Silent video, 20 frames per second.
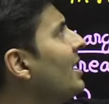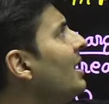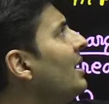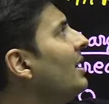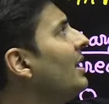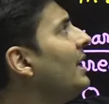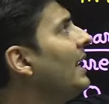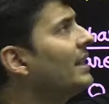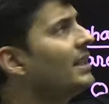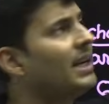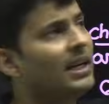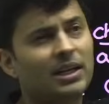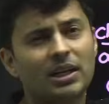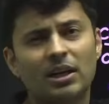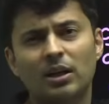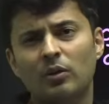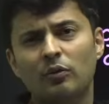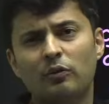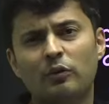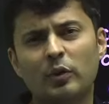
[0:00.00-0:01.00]
like that,
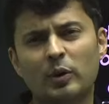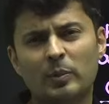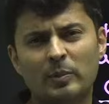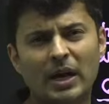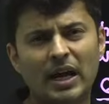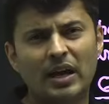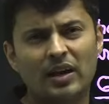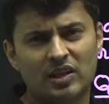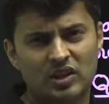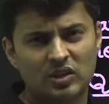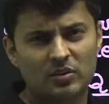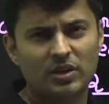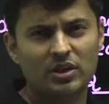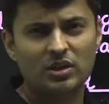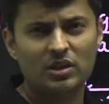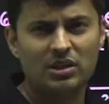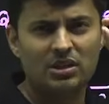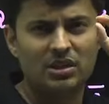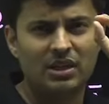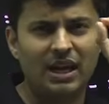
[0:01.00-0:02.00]
4 pi r square. So
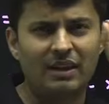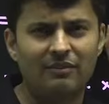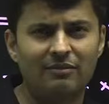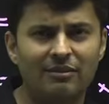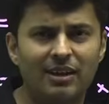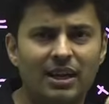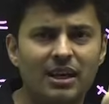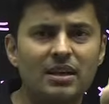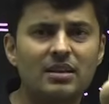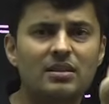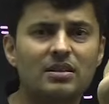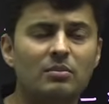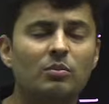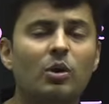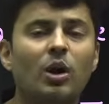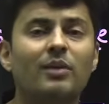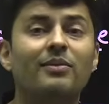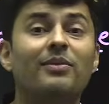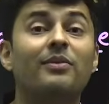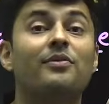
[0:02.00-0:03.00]
it's a very
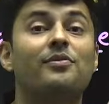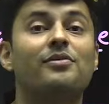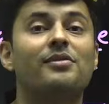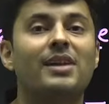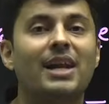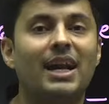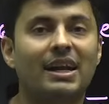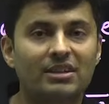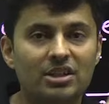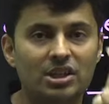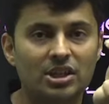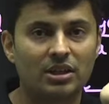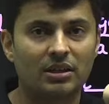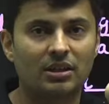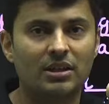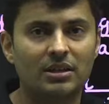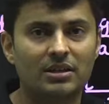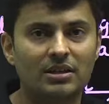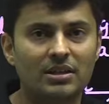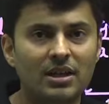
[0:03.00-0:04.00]
small fraction.
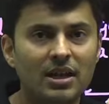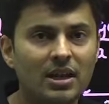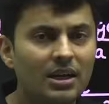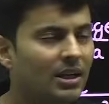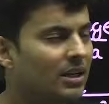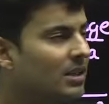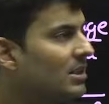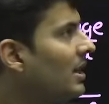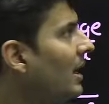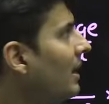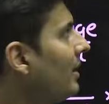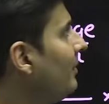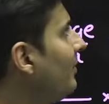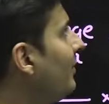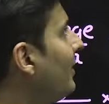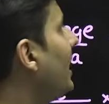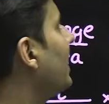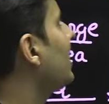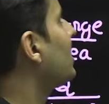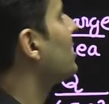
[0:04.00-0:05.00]
It's like a
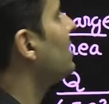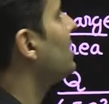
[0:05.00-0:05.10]
fractional